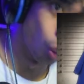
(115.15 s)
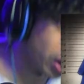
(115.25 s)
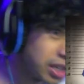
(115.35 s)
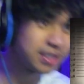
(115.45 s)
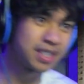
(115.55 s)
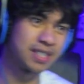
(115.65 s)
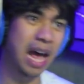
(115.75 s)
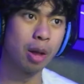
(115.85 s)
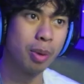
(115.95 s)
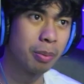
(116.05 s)
What is this
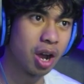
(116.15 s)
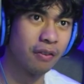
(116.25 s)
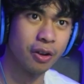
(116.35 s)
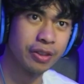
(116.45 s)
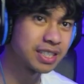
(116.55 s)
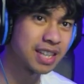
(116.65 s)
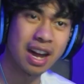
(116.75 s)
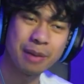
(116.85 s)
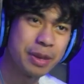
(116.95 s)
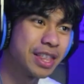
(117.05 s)
album cover? This
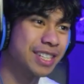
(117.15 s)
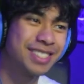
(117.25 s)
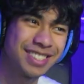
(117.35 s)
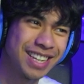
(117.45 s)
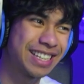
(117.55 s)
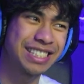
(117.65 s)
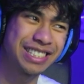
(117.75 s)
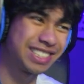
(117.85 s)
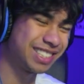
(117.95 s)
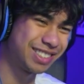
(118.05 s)
gotta be the
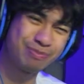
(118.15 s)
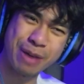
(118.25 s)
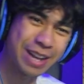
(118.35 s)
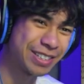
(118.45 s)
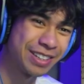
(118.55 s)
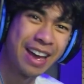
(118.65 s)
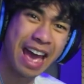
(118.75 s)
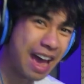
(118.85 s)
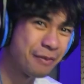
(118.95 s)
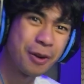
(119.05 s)
sickest pic
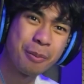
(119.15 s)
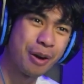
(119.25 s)
ever,